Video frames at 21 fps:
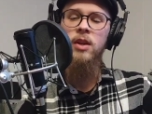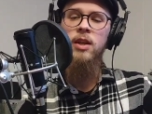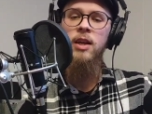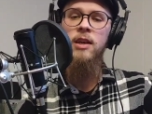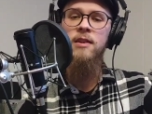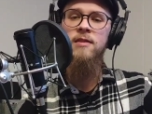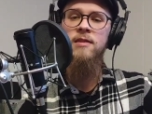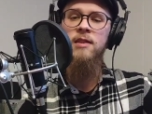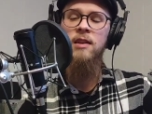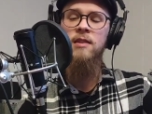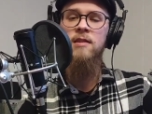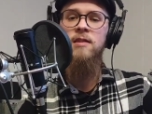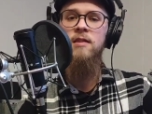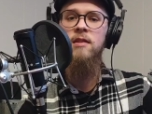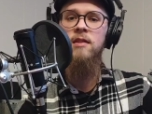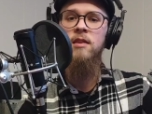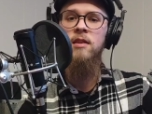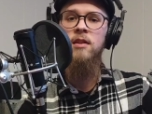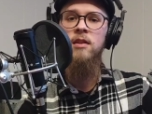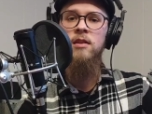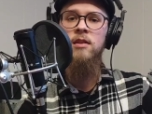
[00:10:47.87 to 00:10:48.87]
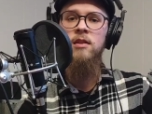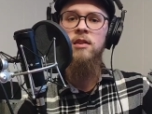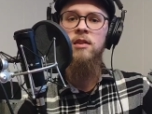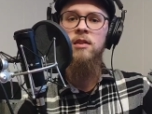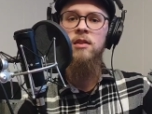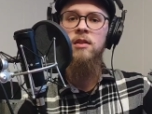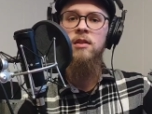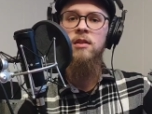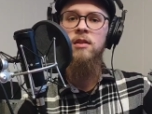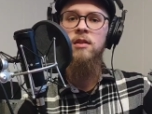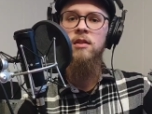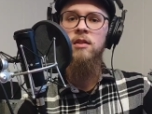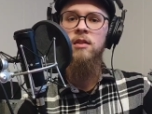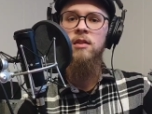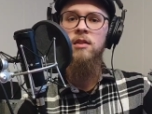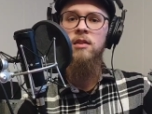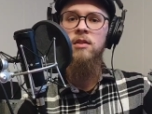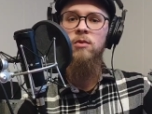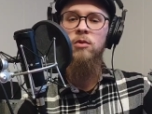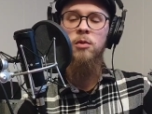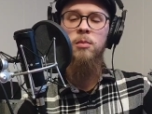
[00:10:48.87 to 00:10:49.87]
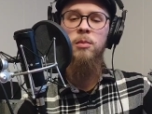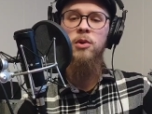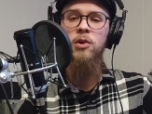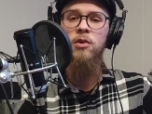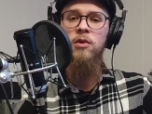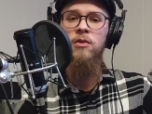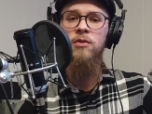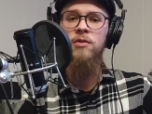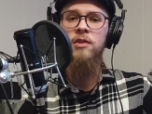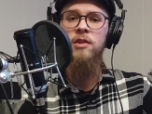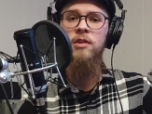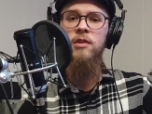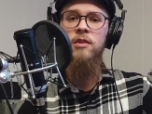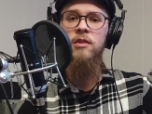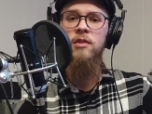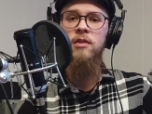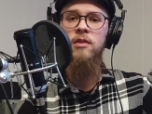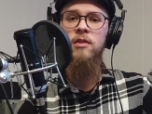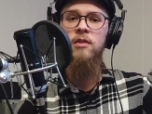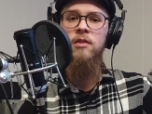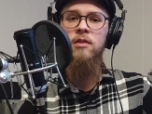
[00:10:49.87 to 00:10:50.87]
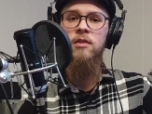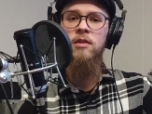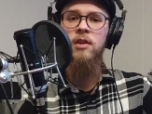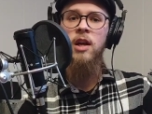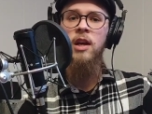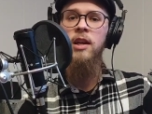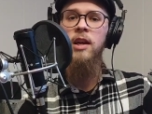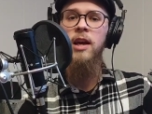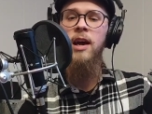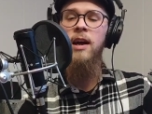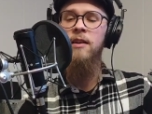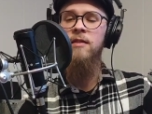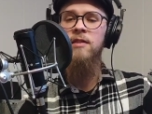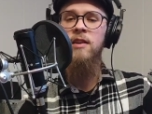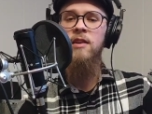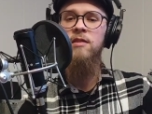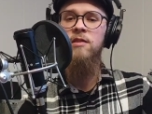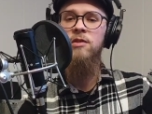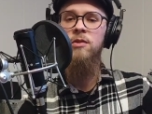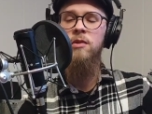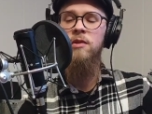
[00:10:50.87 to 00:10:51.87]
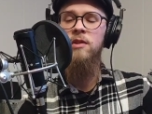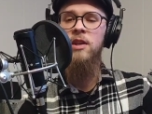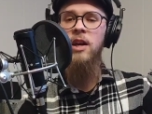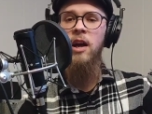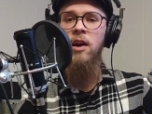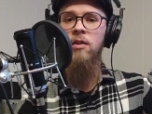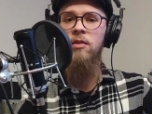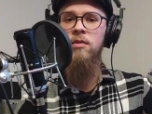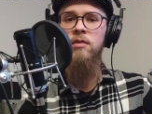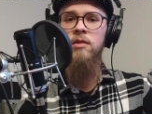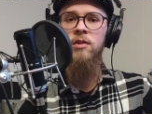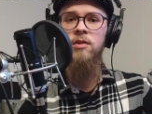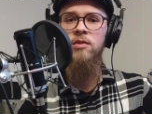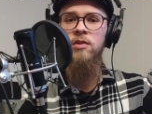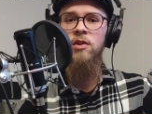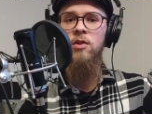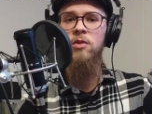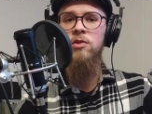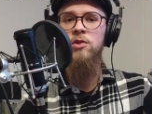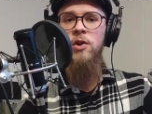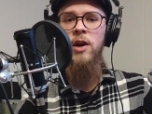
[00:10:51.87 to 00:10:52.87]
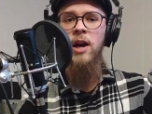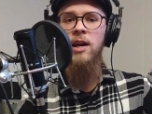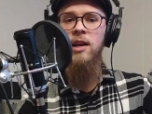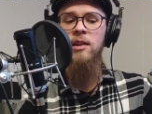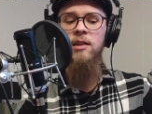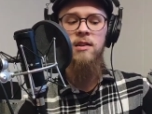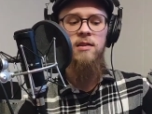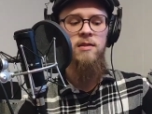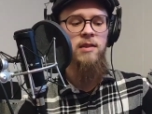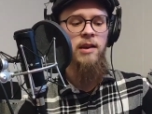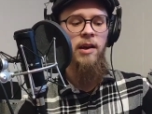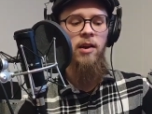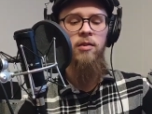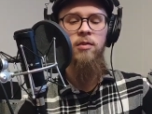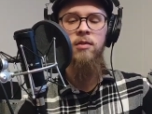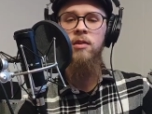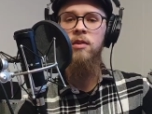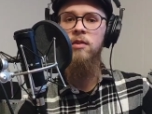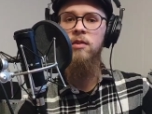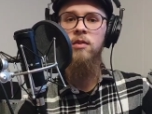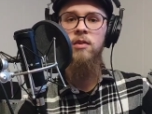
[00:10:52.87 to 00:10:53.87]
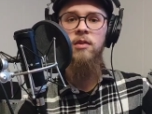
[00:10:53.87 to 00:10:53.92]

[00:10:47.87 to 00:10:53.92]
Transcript: He has since removed any access to his account. There's no tracking this down.